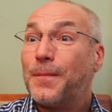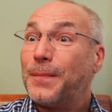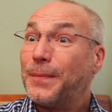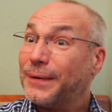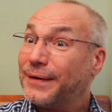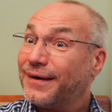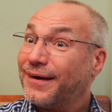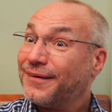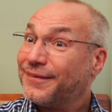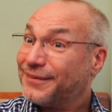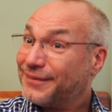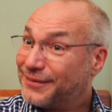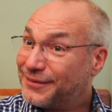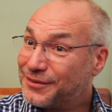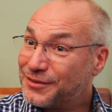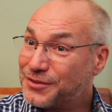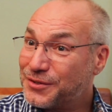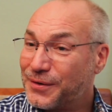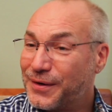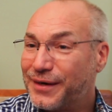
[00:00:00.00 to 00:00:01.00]
But other
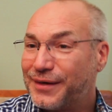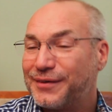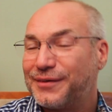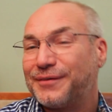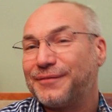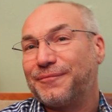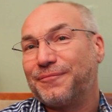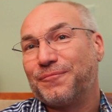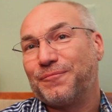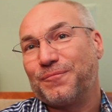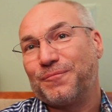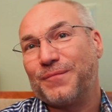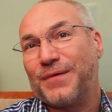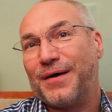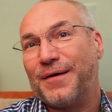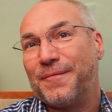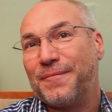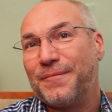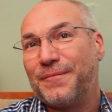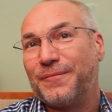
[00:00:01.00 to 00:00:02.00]
little tricks,
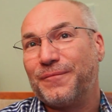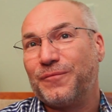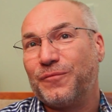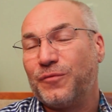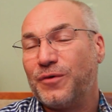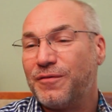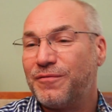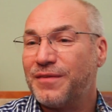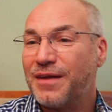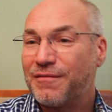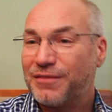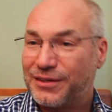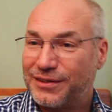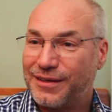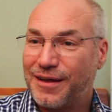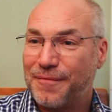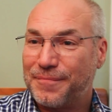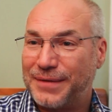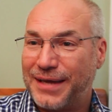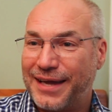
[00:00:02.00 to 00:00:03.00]
we've never
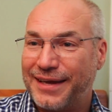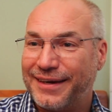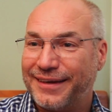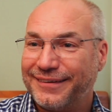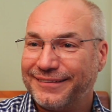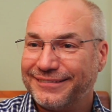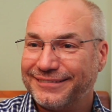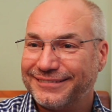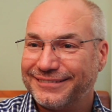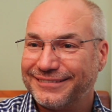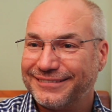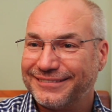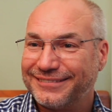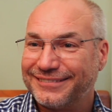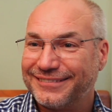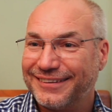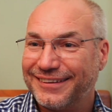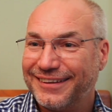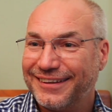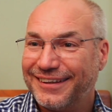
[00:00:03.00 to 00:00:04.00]
stopped dating.
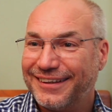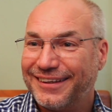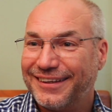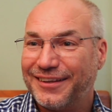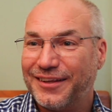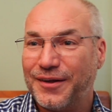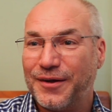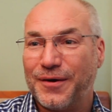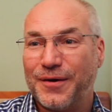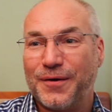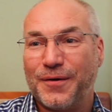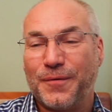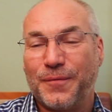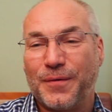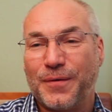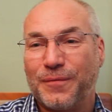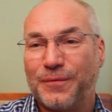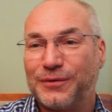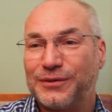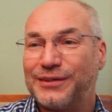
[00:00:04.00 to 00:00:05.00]

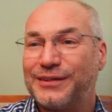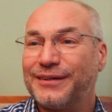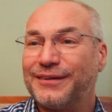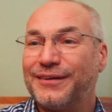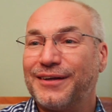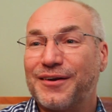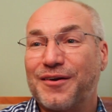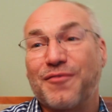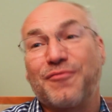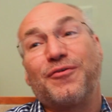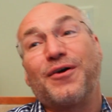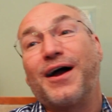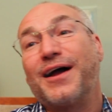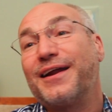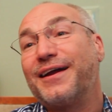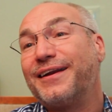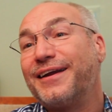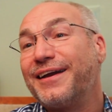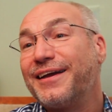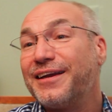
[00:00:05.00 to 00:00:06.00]
We will still on a
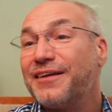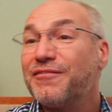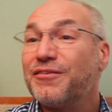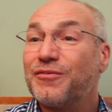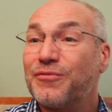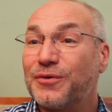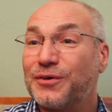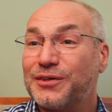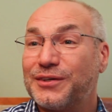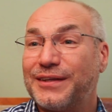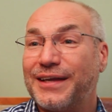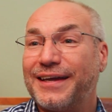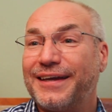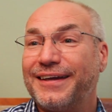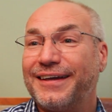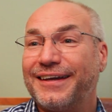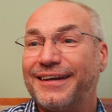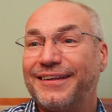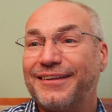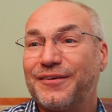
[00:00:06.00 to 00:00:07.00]
Friday night, even if we're
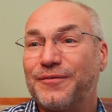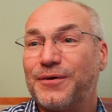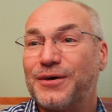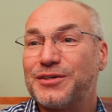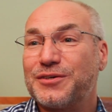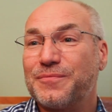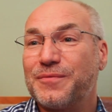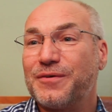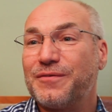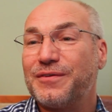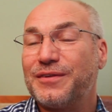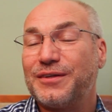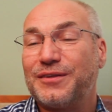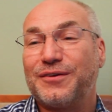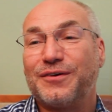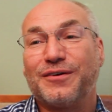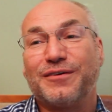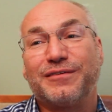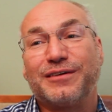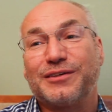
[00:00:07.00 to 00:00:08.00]
staying in to watch a movie, the
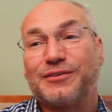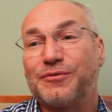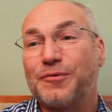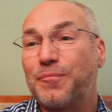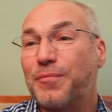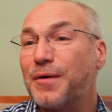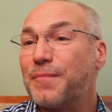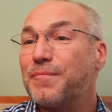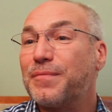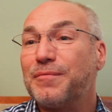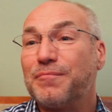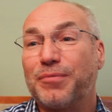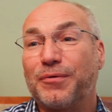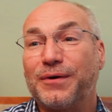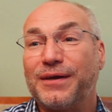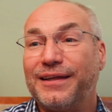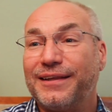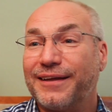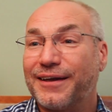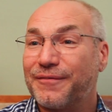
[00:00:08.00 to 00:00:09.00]
two of us will primp and
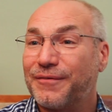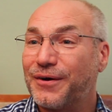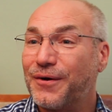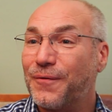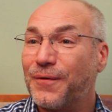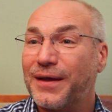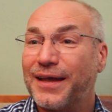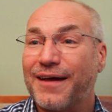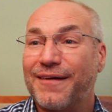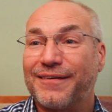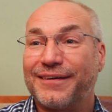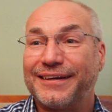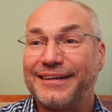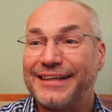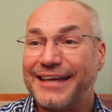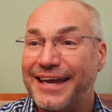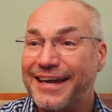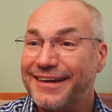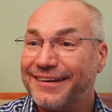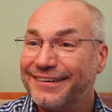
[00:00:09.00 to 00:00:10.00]
preen like we're going out on a
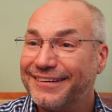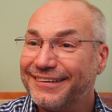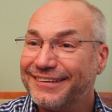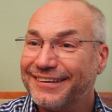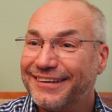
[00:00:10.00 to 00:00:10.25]
date.